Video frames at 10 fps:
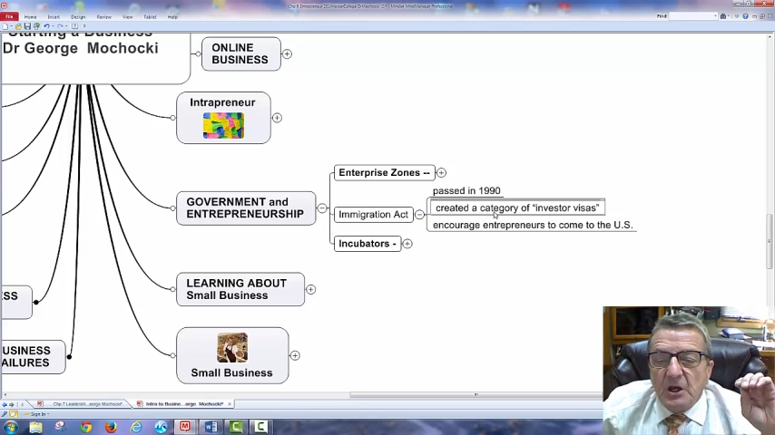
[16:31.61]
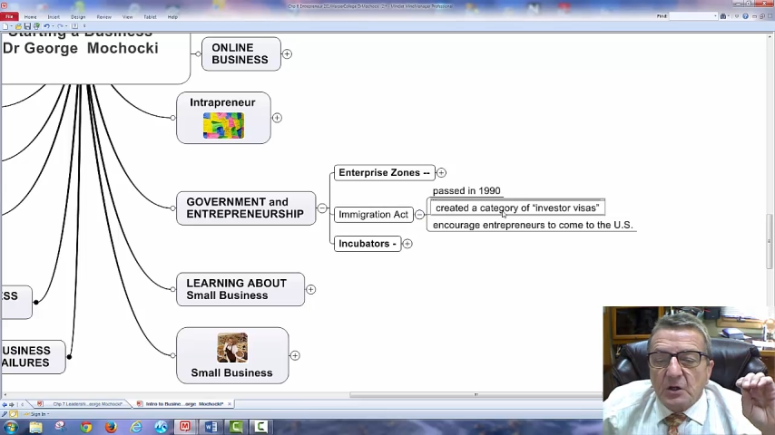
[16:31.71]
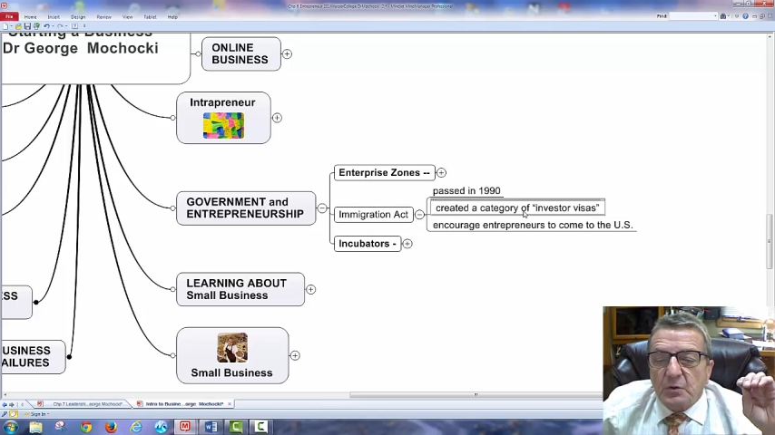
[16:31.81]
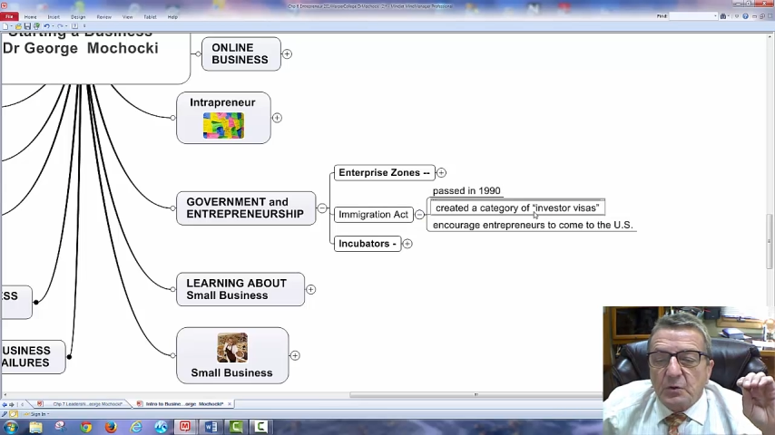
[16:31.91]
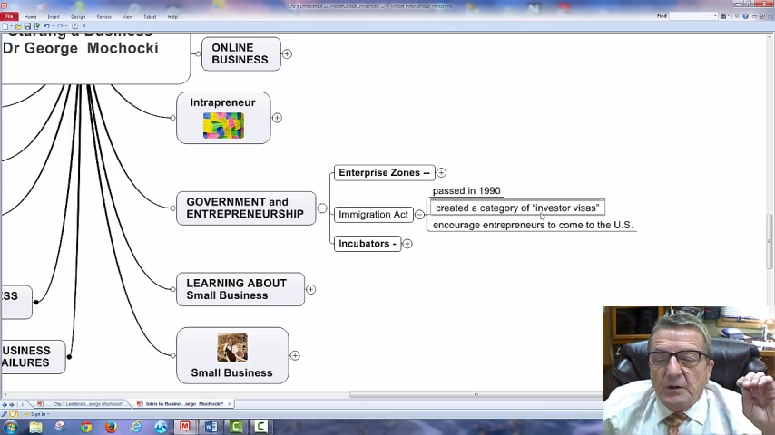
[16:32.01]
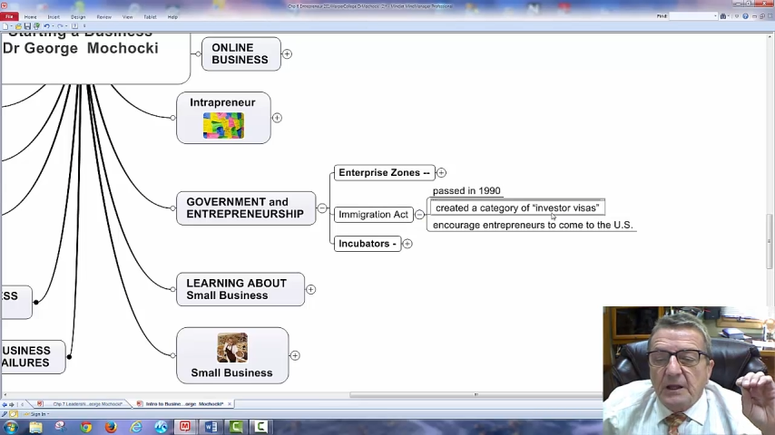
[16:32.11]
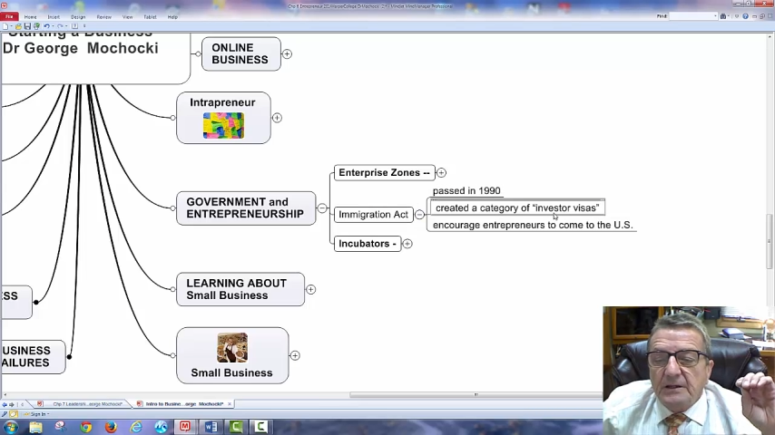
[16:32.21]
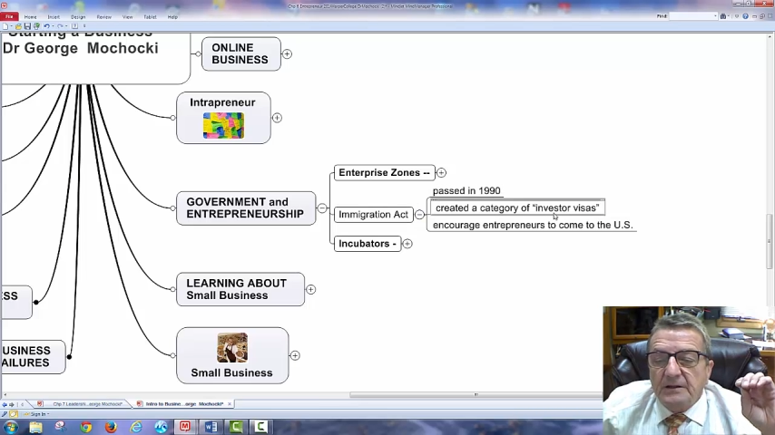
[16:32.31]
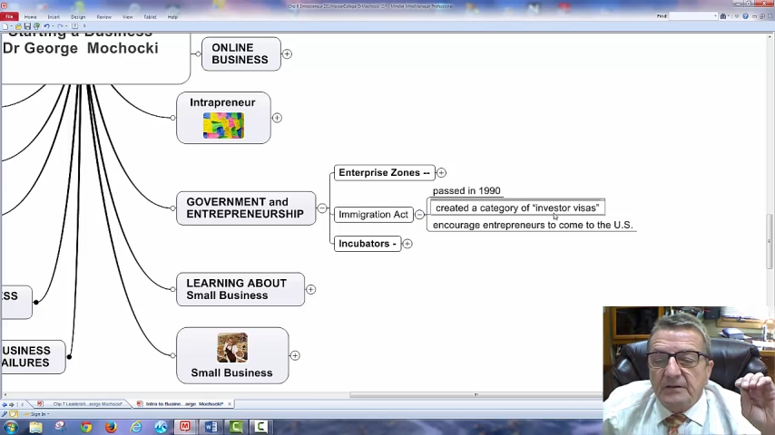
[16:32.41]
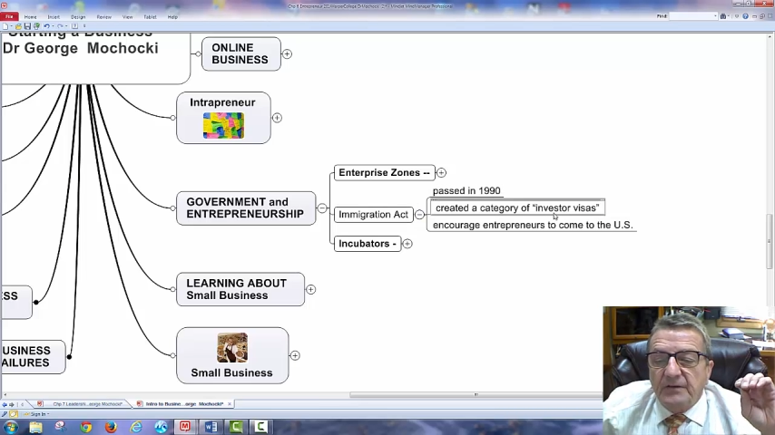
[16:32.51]

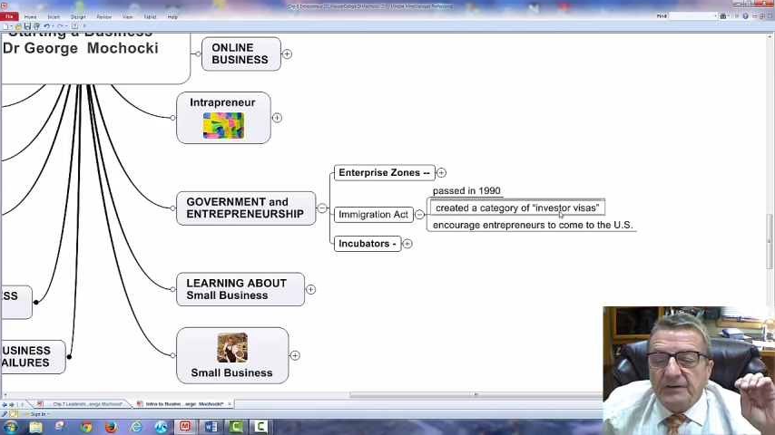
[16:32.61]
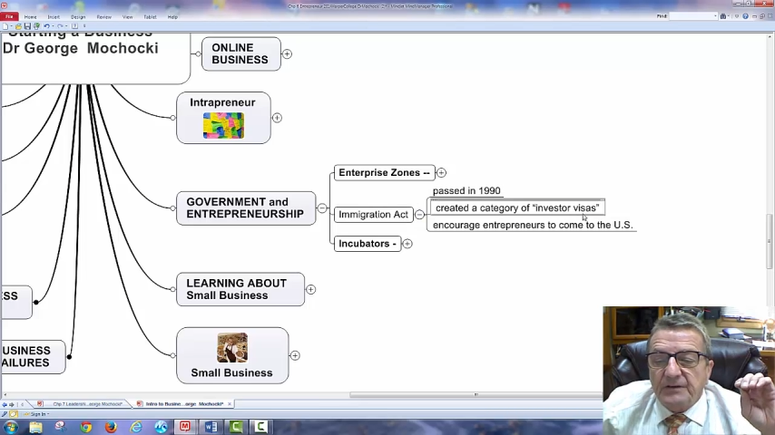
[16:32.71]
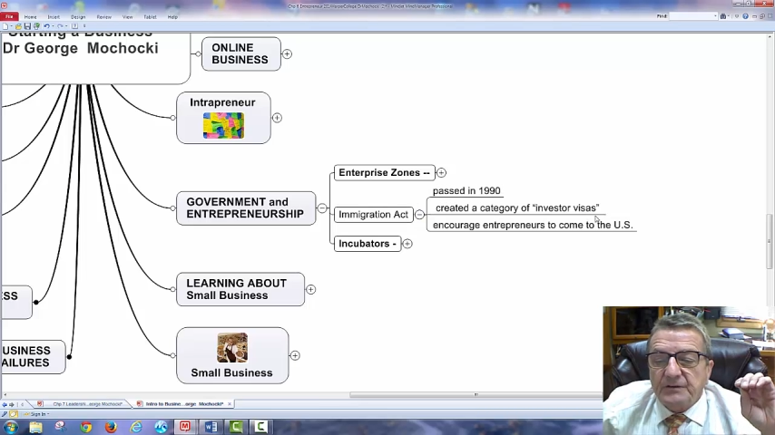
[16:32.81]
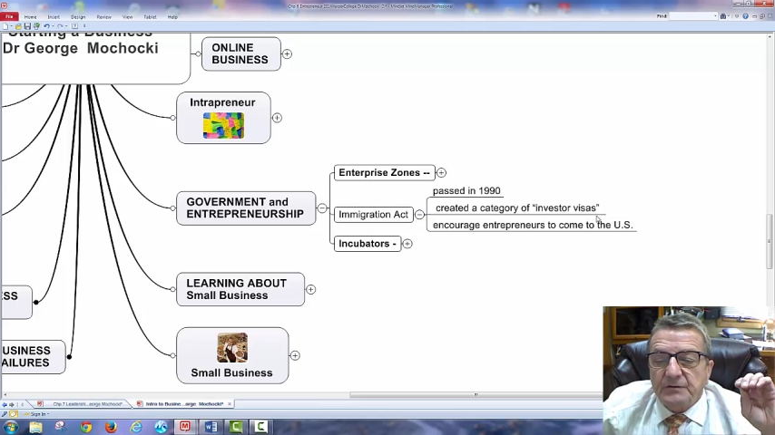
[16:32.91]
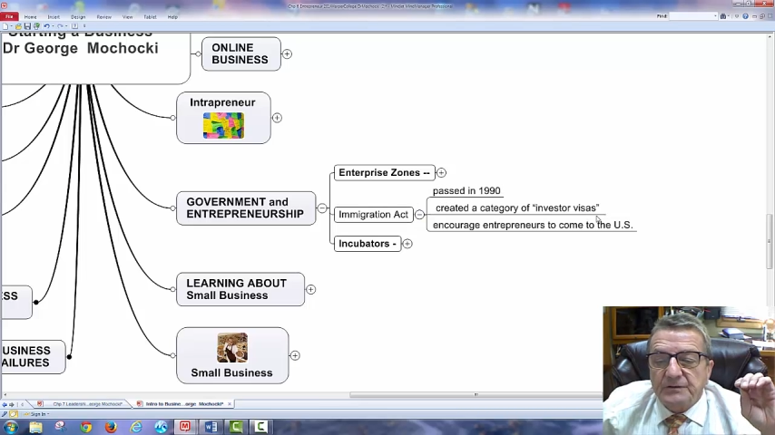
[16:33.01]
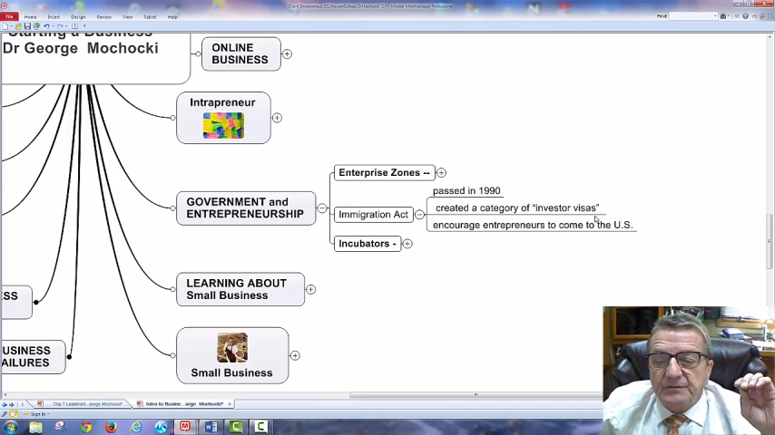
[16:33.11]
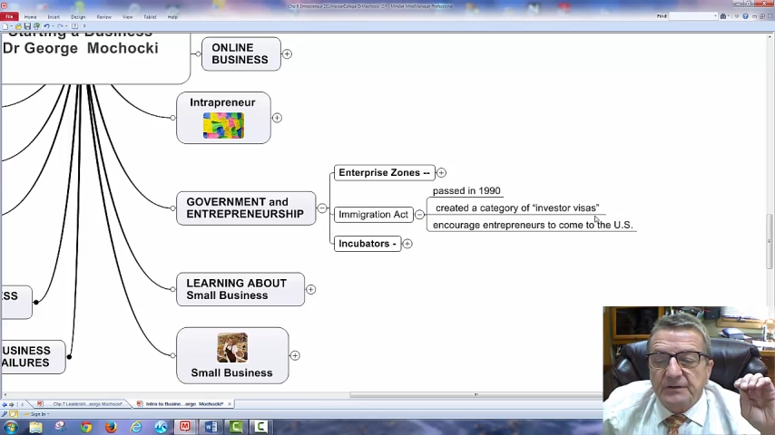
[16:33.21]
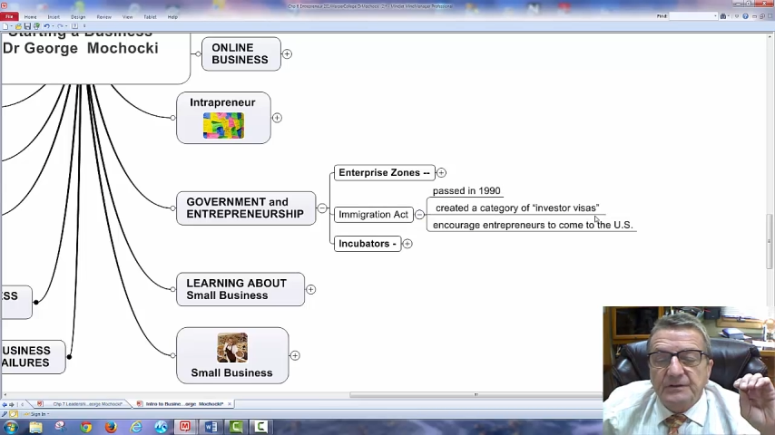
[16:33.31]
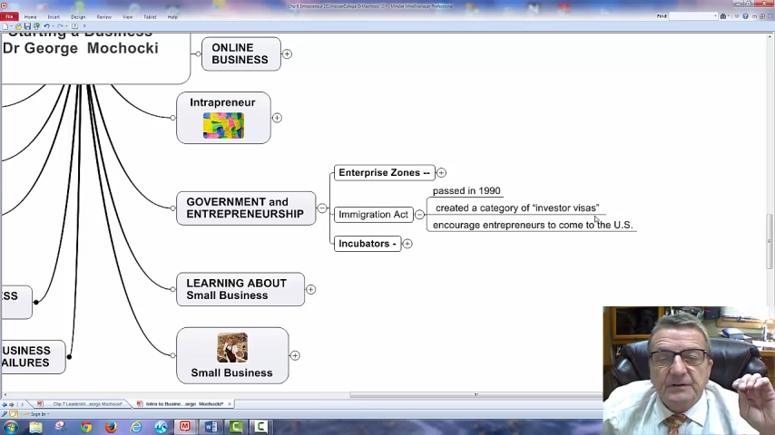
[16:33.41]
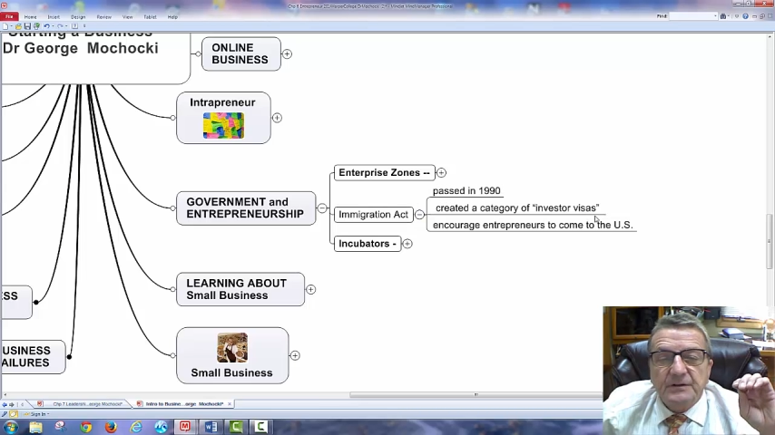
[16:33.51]
created investors'
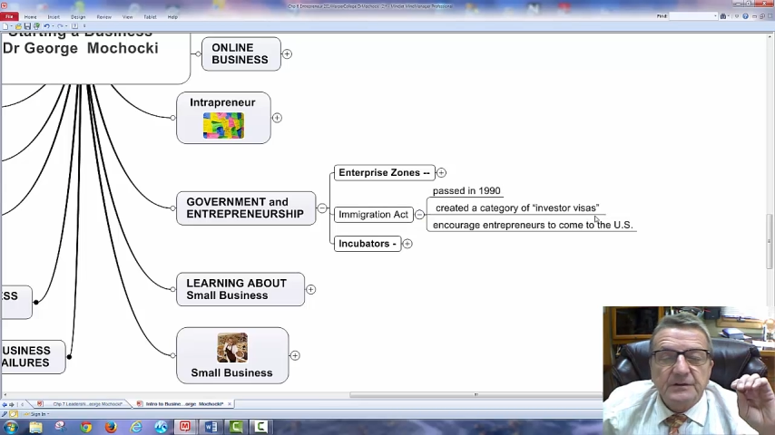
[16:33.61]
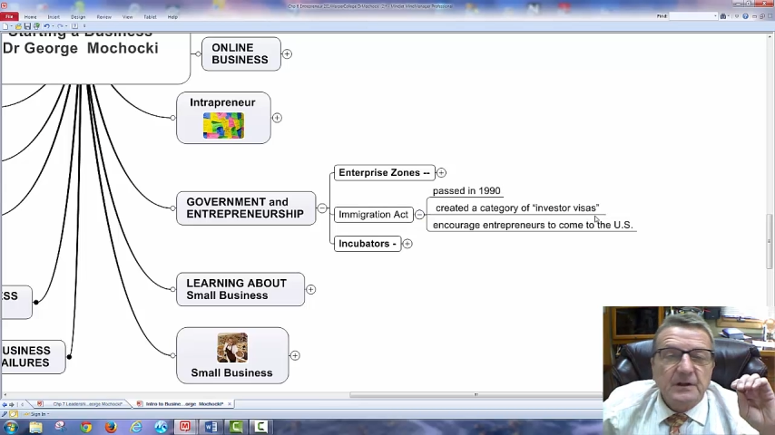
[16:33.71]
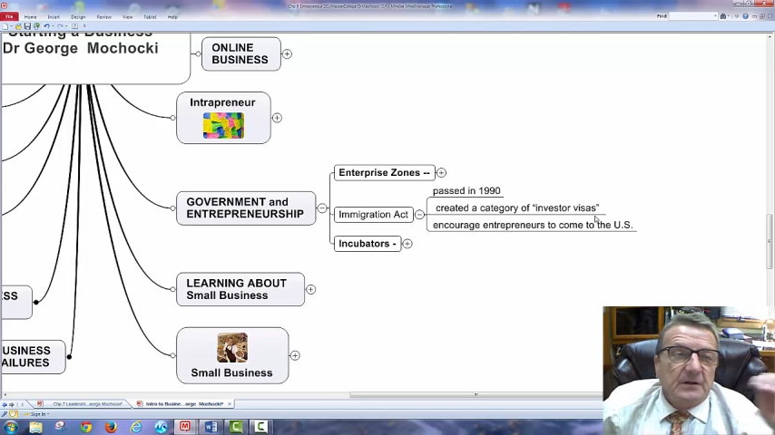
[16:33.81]
visas.